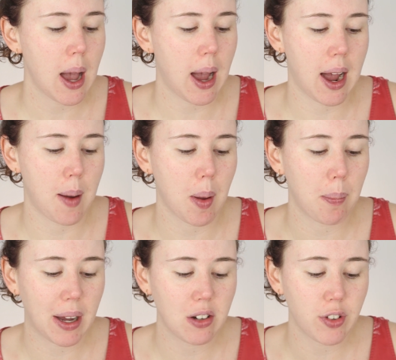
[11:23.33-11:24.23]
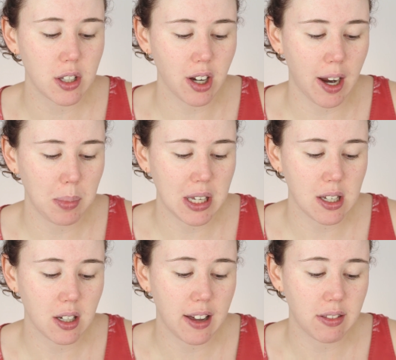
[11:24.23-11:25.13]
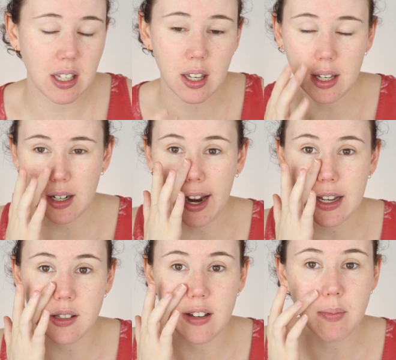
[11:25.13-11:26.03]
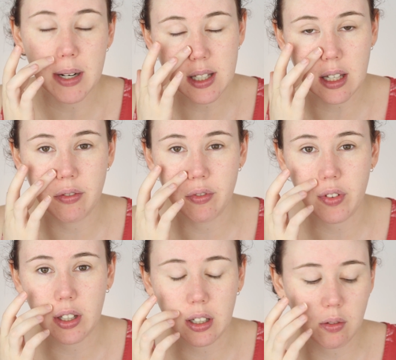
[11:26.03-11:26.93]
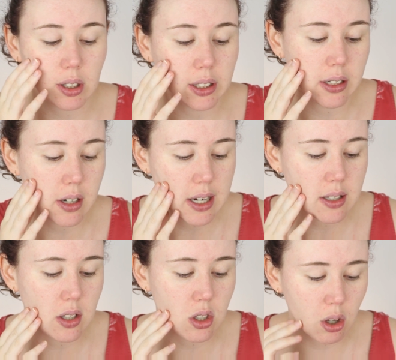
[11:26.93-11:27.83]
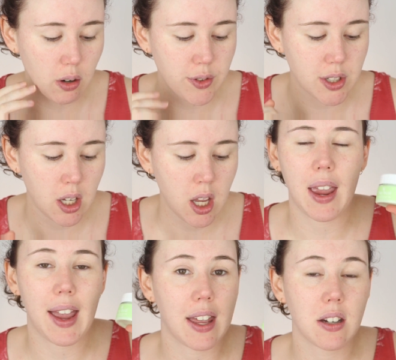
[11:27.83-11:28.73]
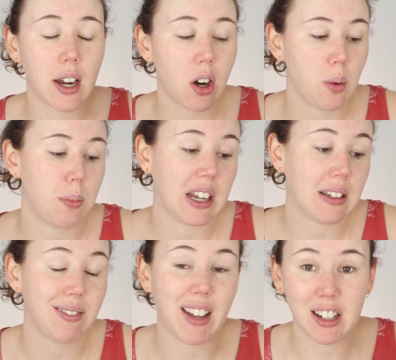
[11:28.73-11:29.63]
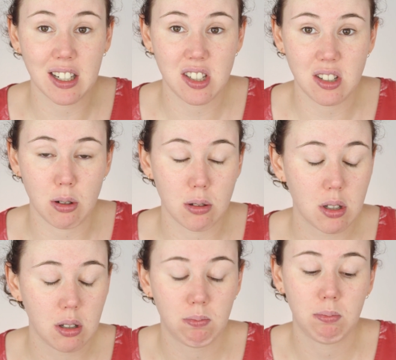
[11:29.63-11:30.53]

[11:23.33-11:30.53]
But for the time being, I think it has left my skin feeling really nice and soft, and I hope that that continues.